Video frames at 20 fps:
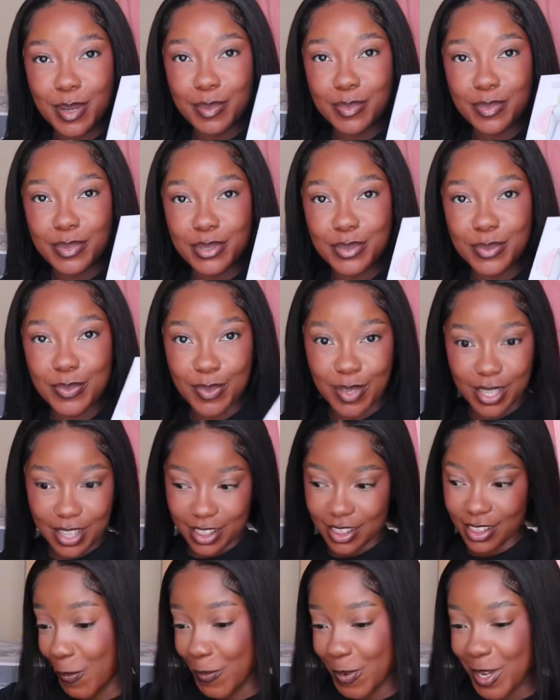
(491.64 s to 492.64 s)
pump as
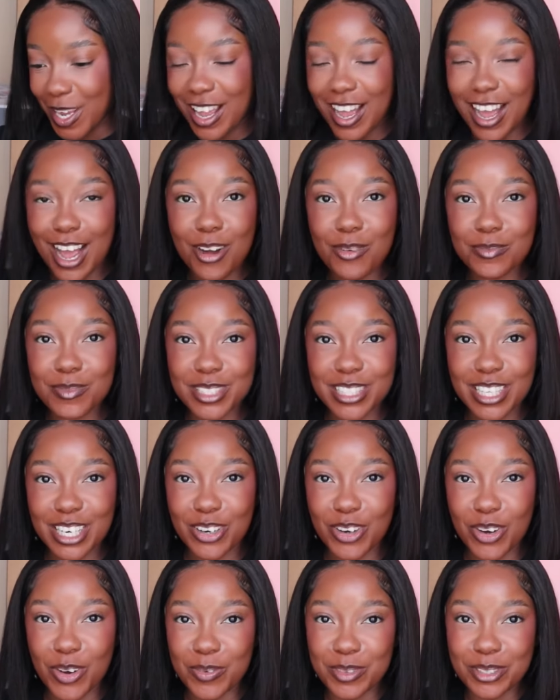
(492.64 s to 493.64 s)
well. I almost said
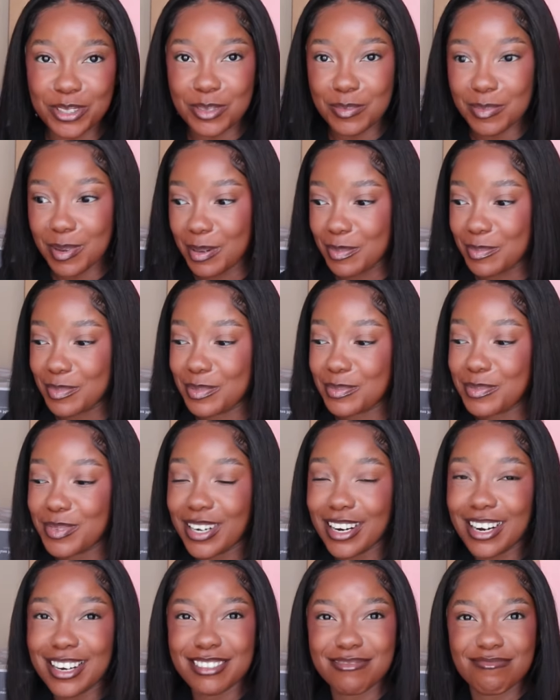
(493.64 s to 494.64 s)
I can't wait to pump,
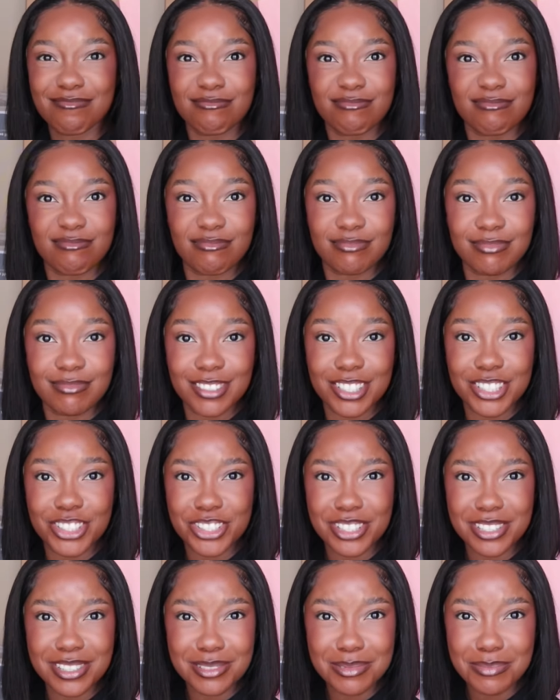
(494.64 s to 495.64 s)
but it's
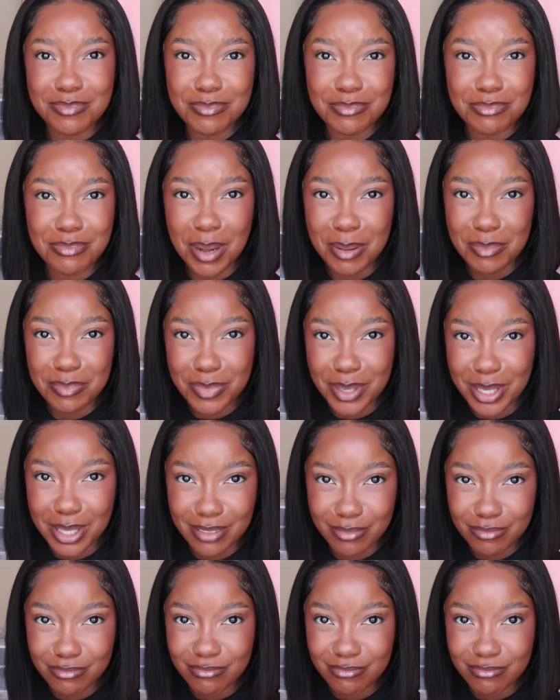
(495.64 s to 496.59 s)
just pumping